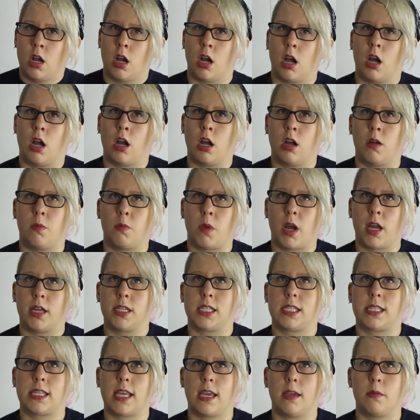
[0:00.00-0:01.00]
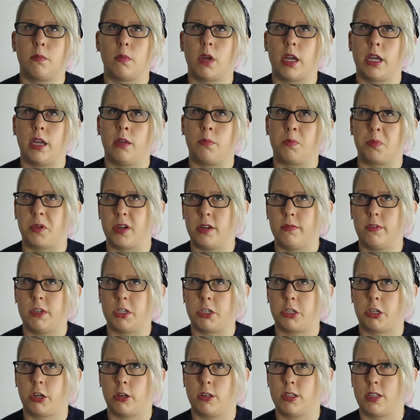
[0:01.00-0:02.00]
Um, I'd say my
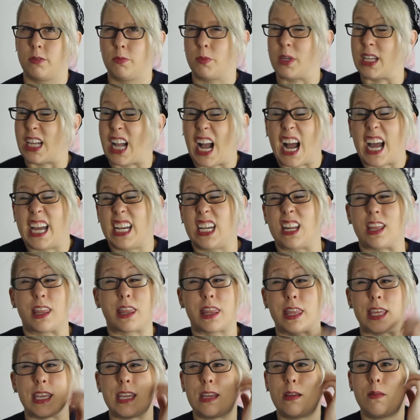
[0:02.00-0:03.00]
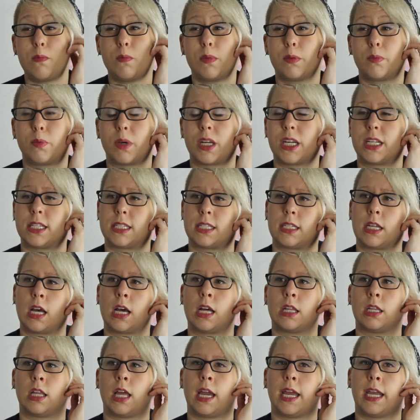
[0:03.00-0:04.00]
previous shows have been kind of themed, but it's
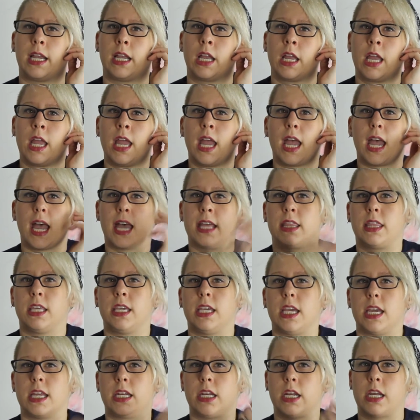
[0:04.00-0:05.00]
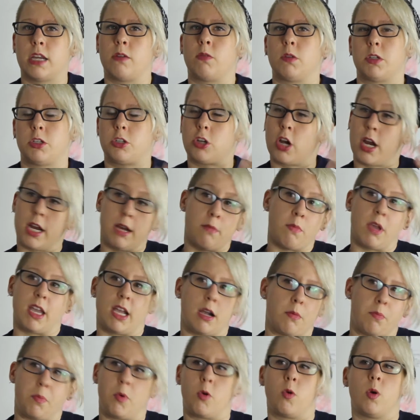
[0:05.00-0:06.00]
not like at the end I was trying to make
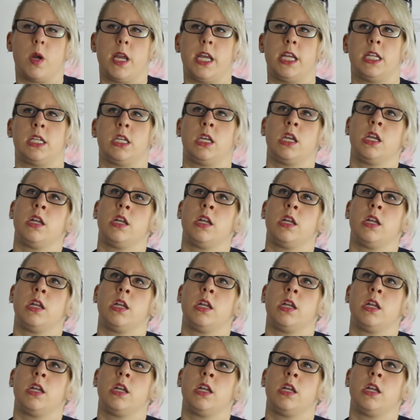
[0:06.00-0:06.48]
a point